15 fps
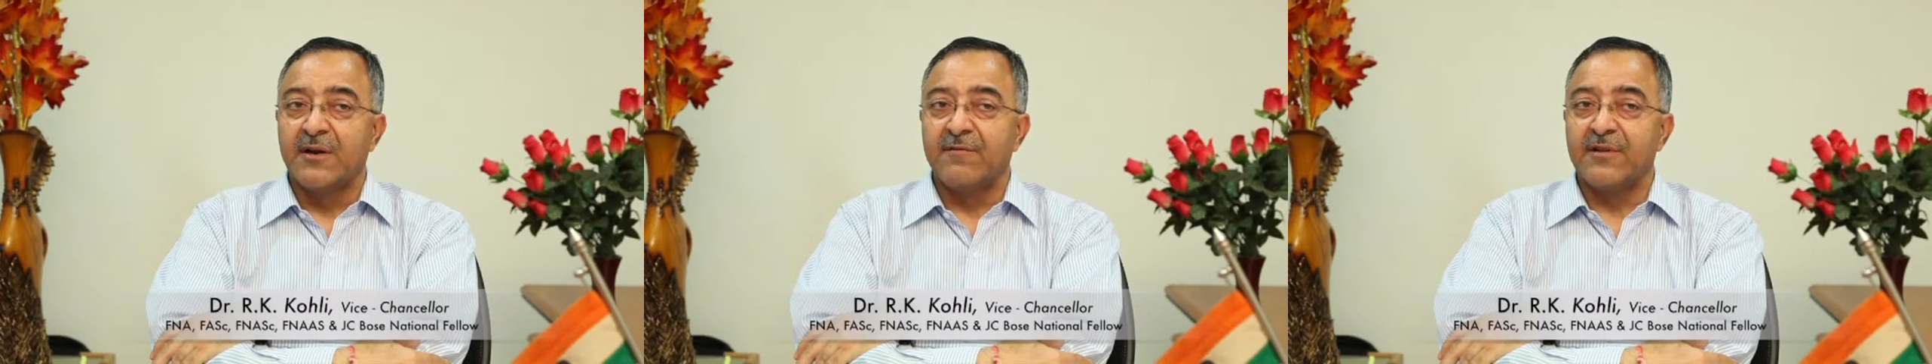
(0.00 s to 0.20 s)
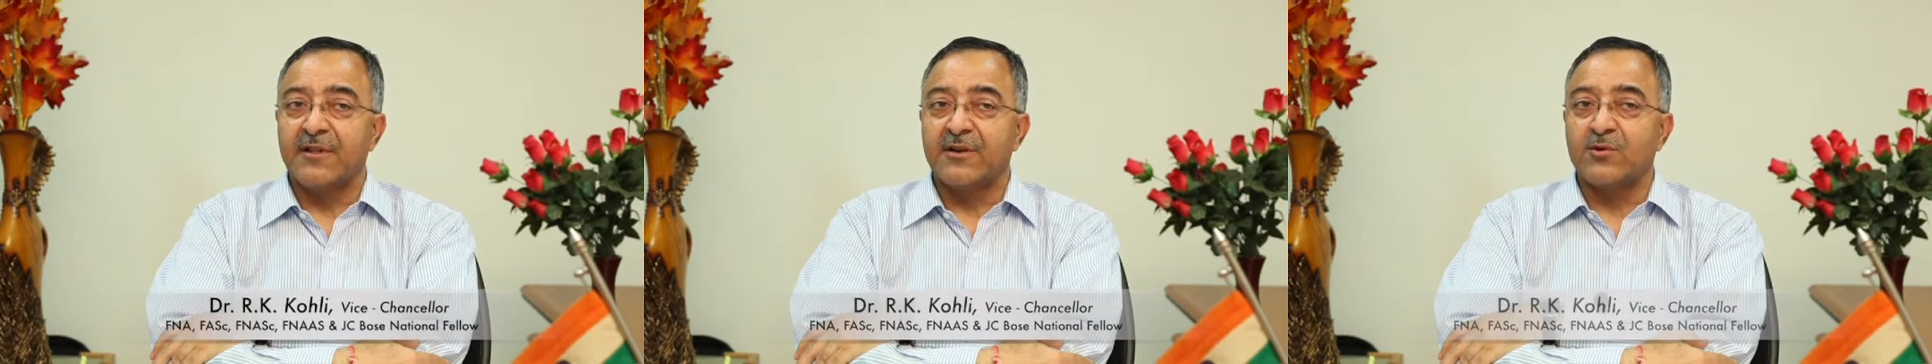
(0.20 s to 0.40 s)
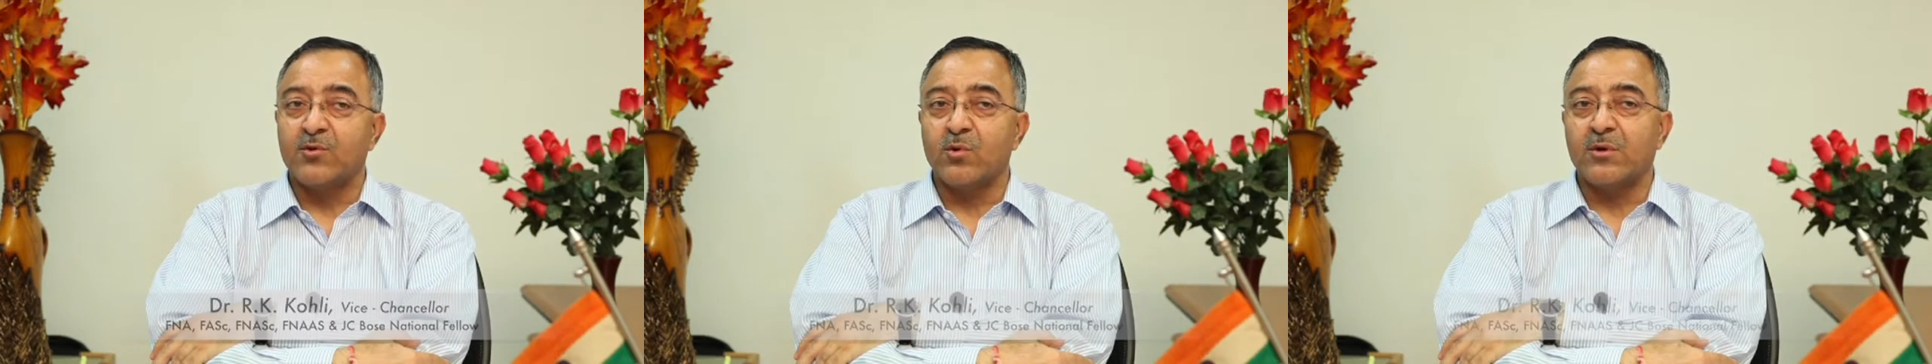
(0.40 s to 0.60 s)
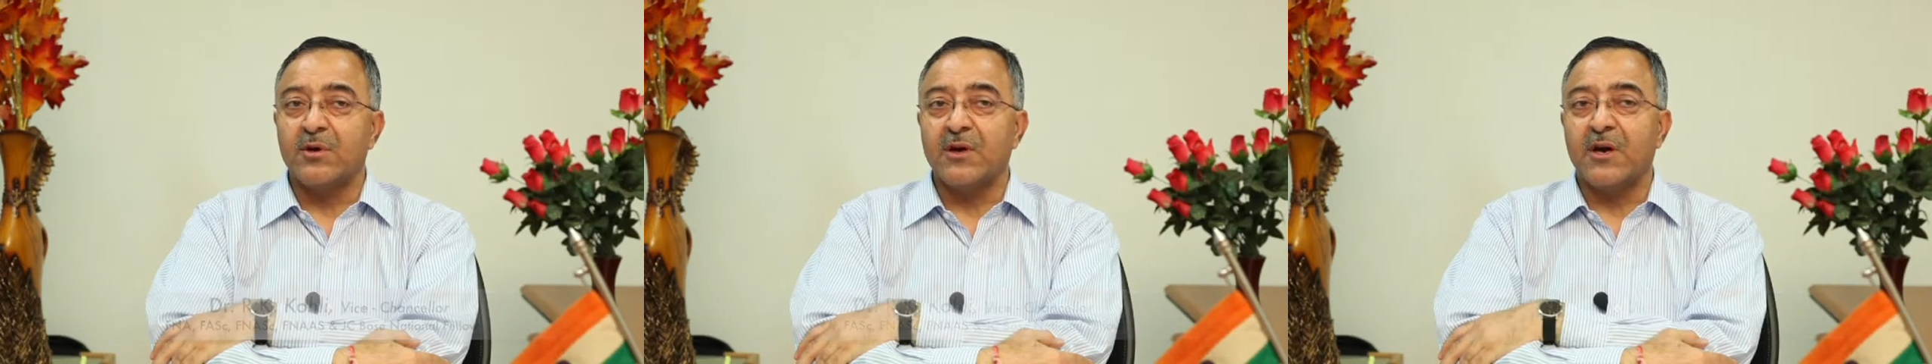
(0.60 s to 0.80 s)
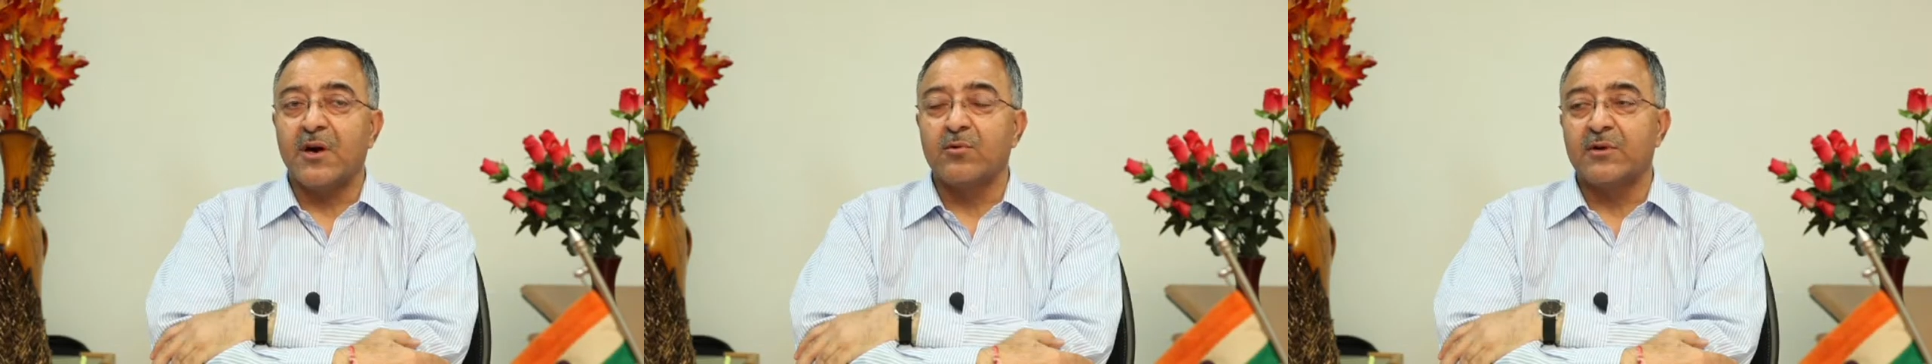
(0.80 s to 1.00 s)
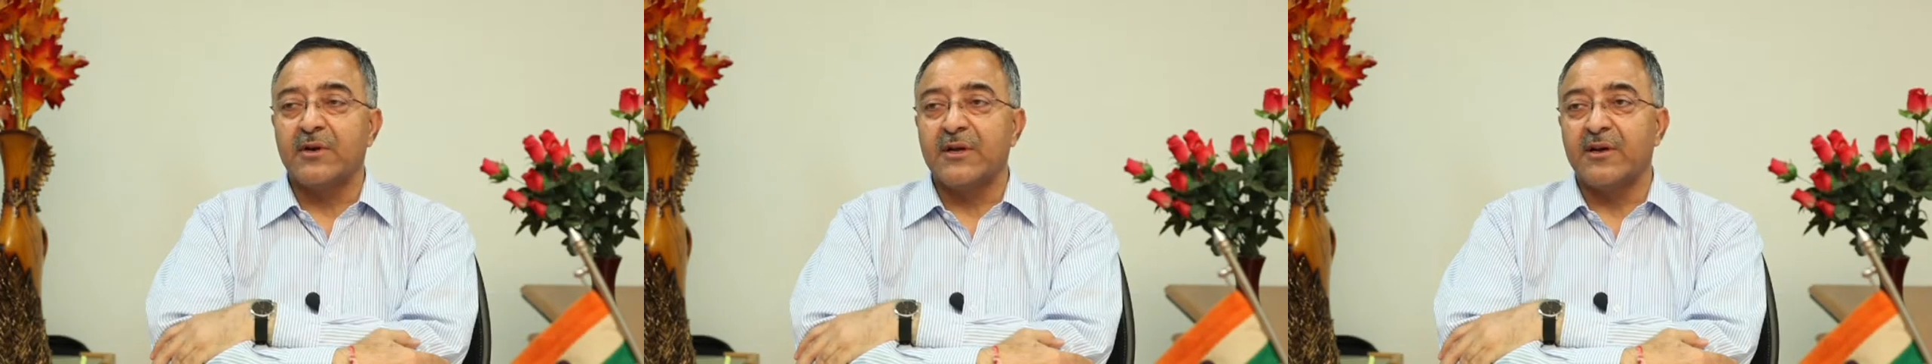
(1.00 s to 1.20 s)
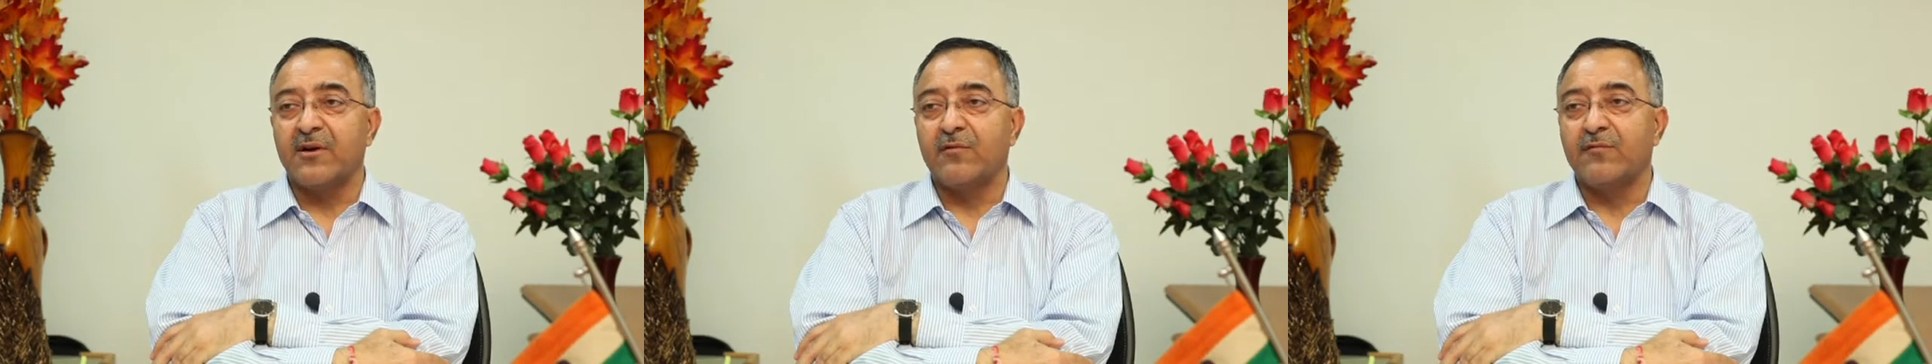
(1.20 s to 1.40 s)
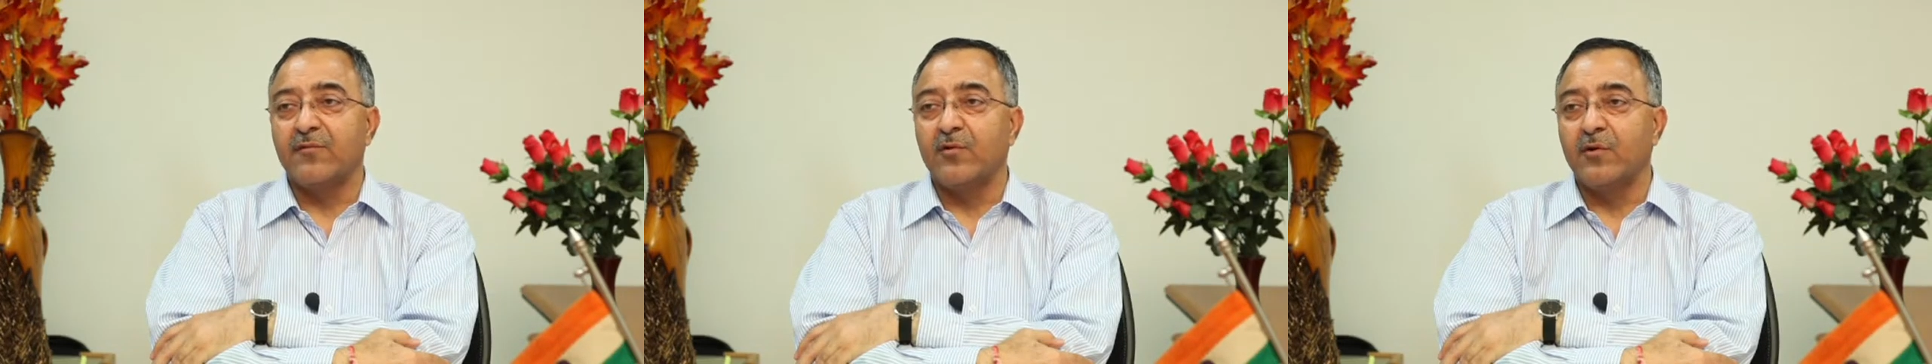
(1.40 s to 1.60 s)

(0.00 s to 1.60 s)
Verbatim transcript: with a total outlay of